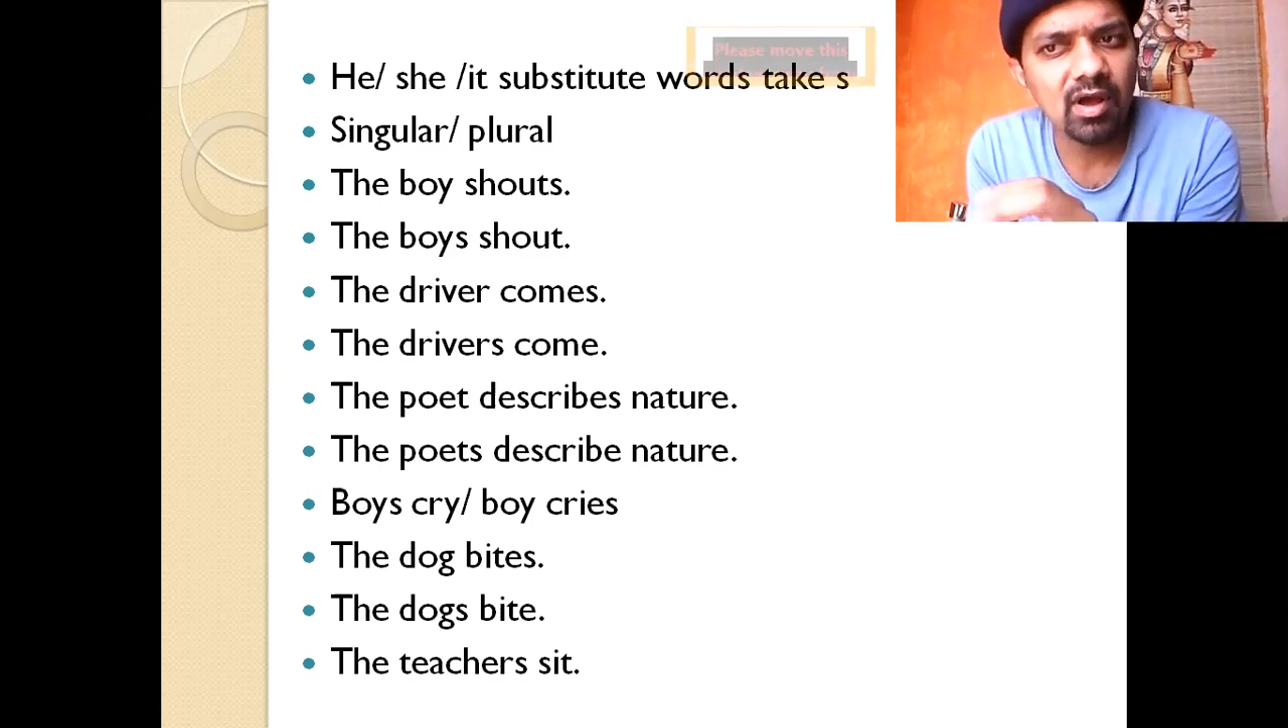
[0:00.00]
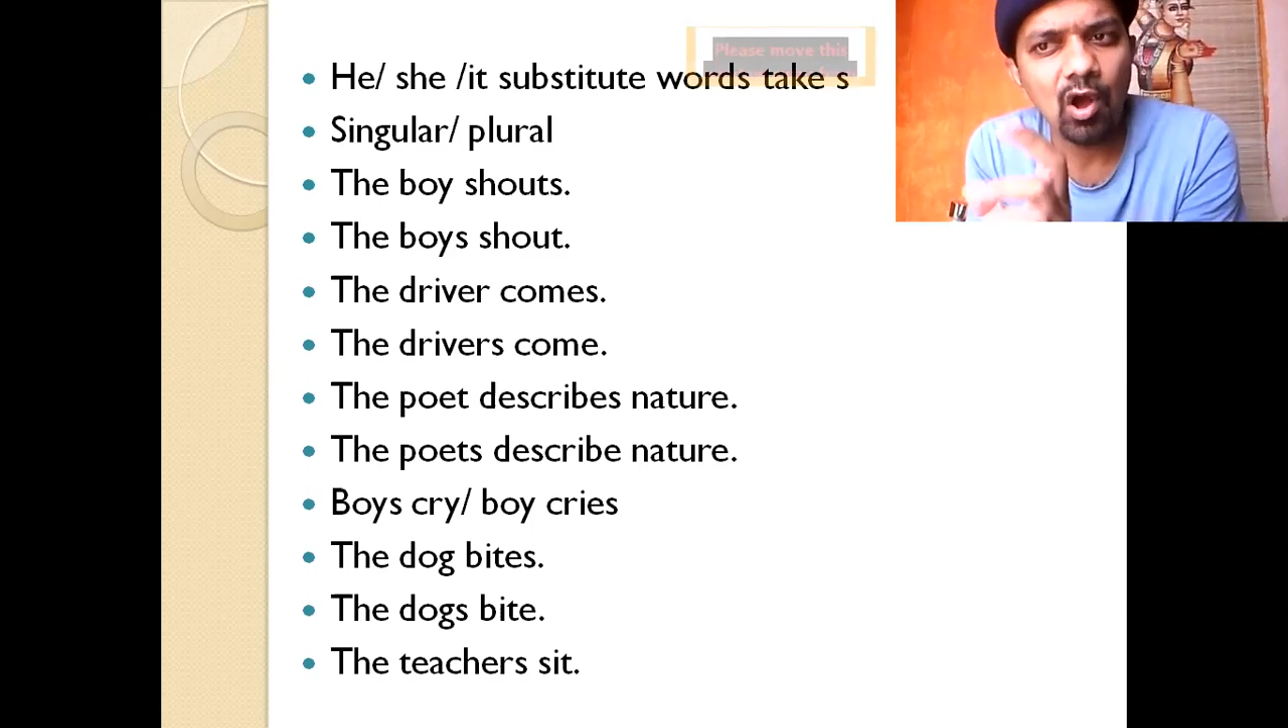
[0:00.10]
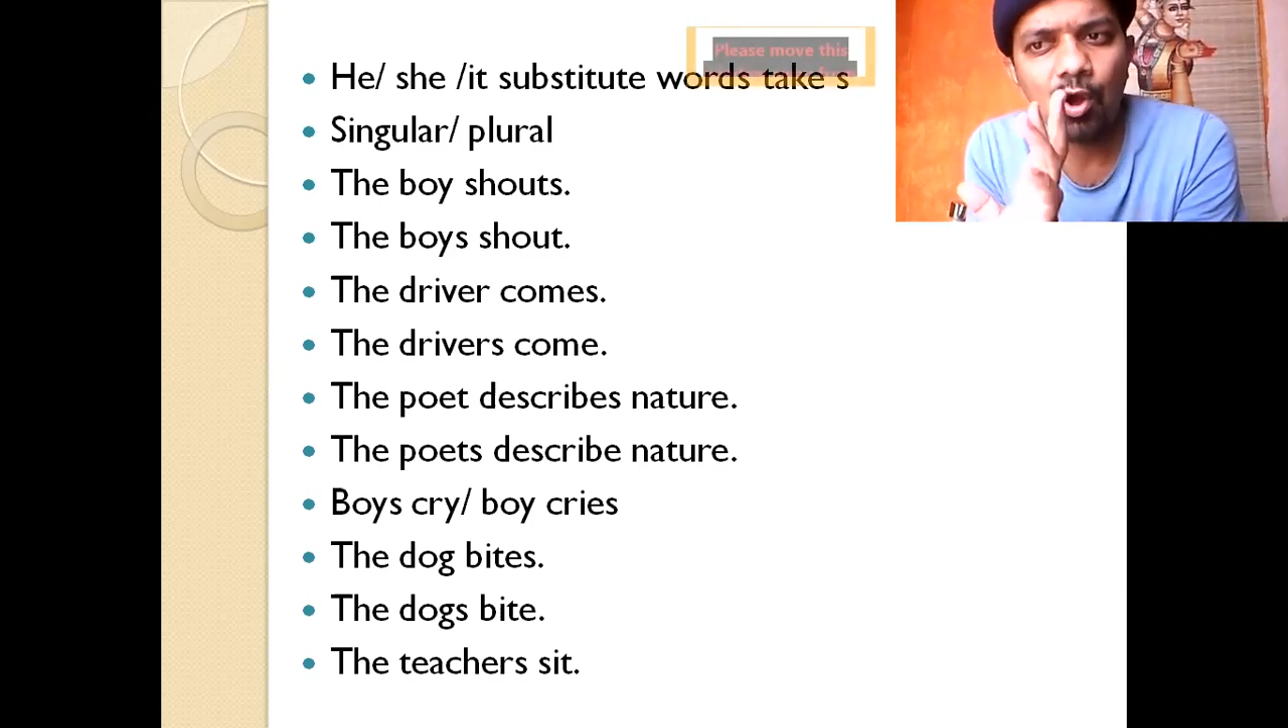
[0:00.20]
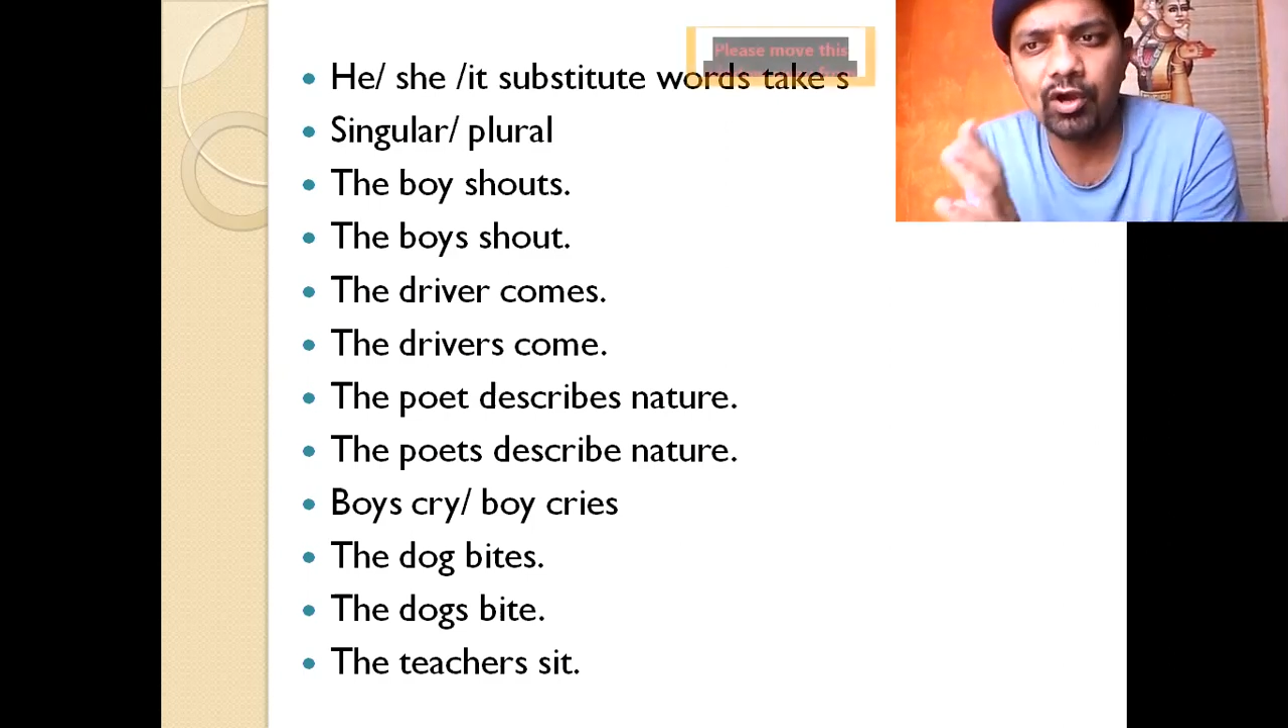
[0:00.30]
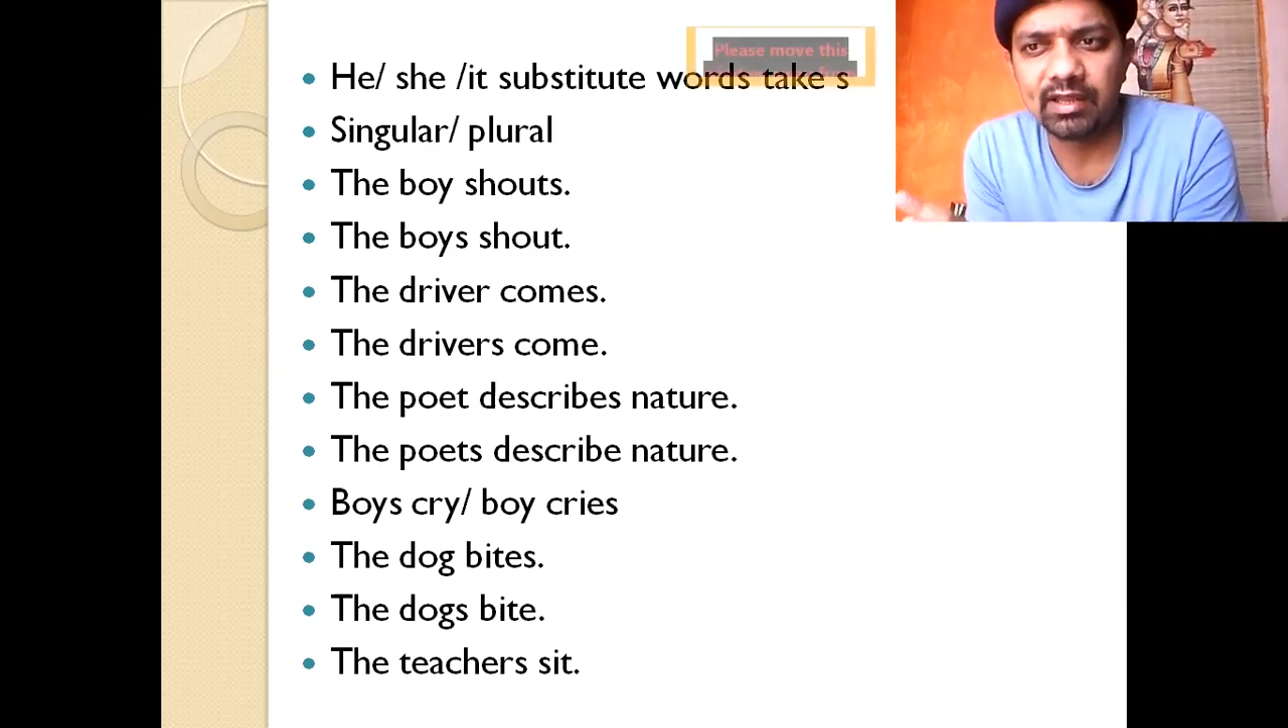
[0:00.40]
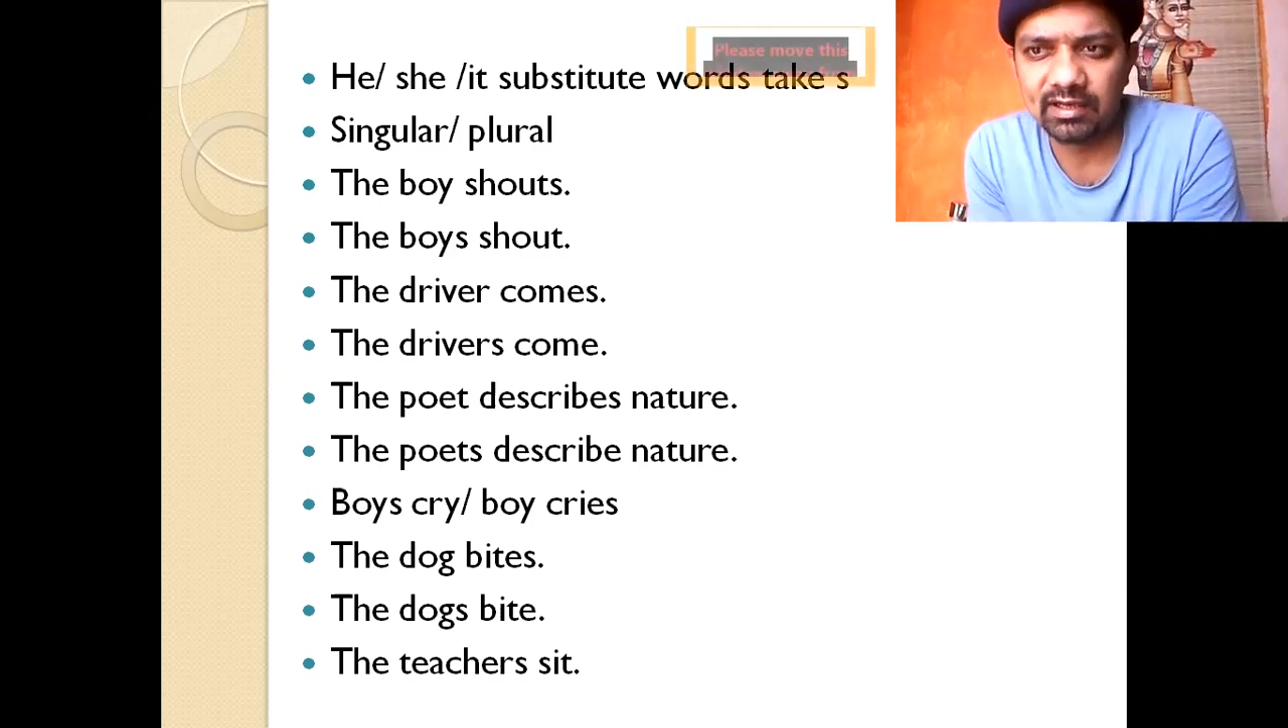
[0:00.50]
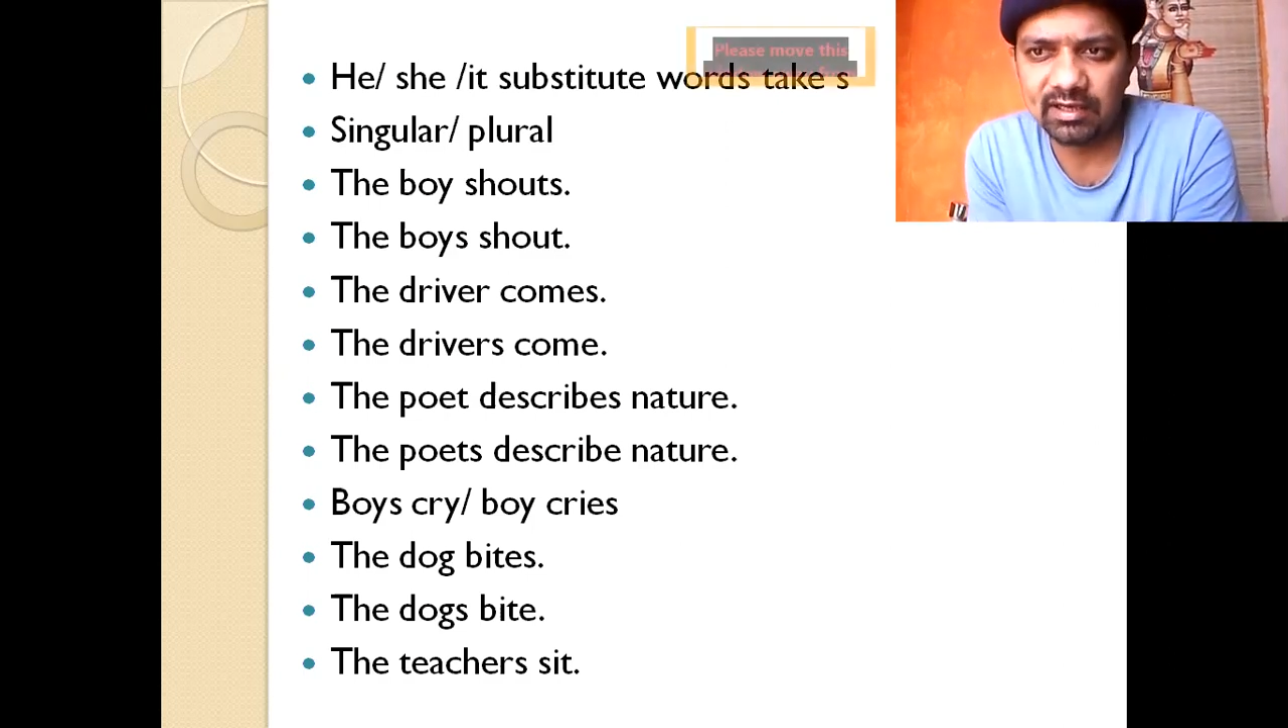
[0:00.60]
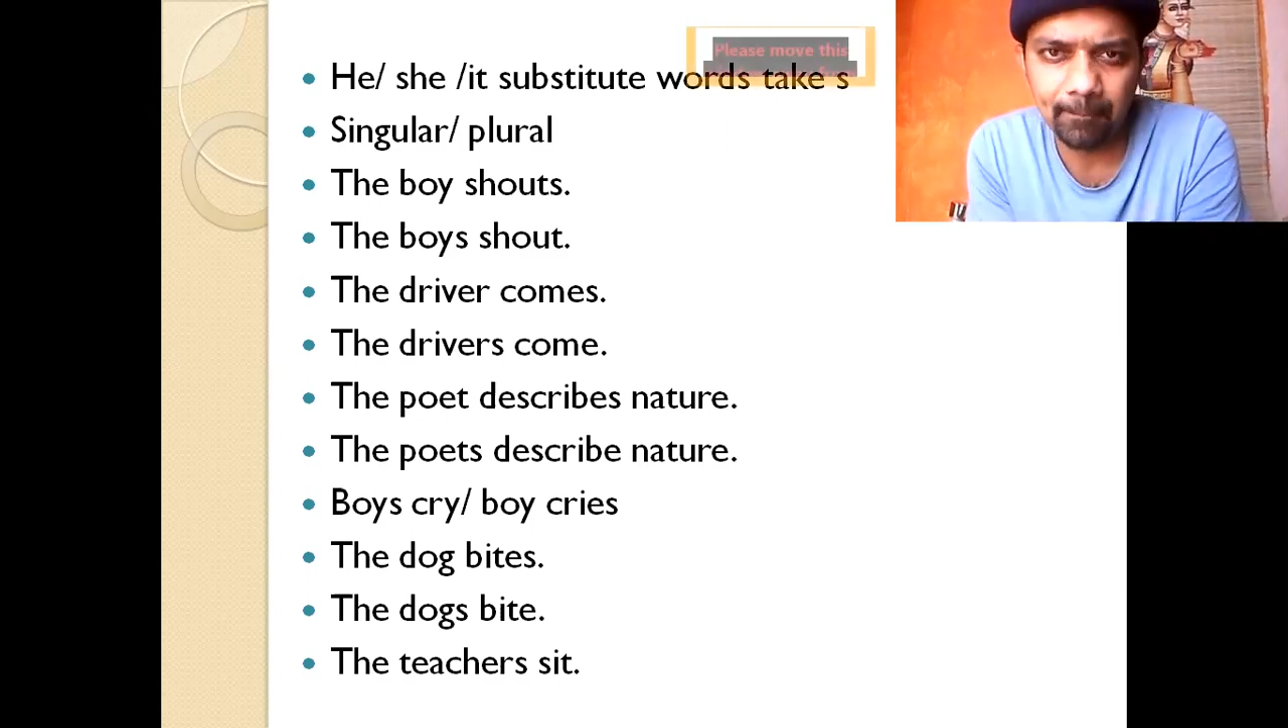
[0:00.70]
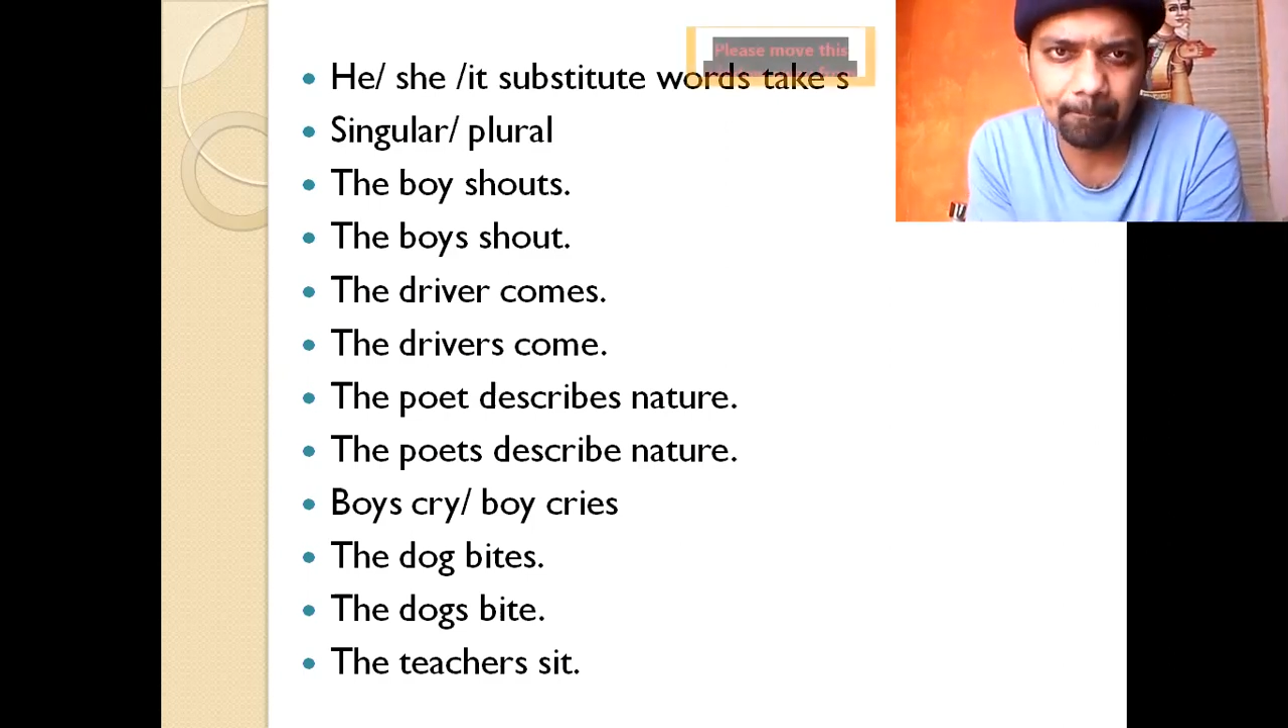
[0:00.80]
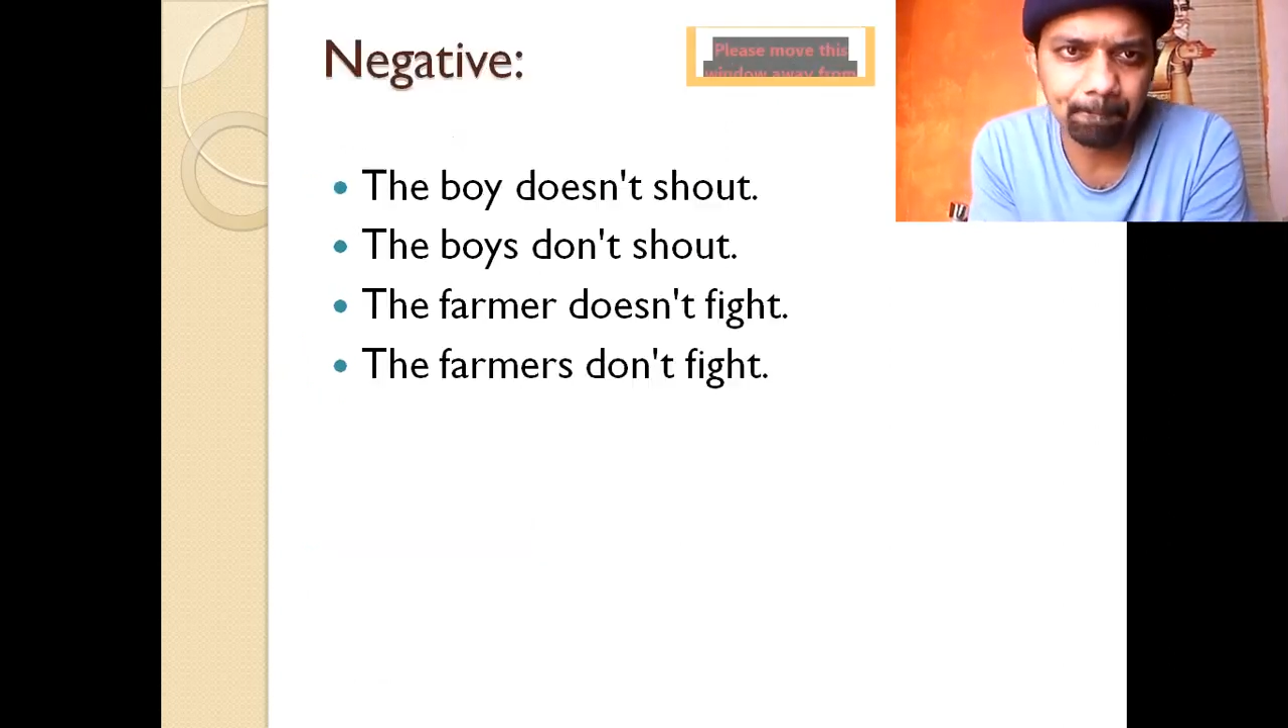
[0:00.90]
accordingly.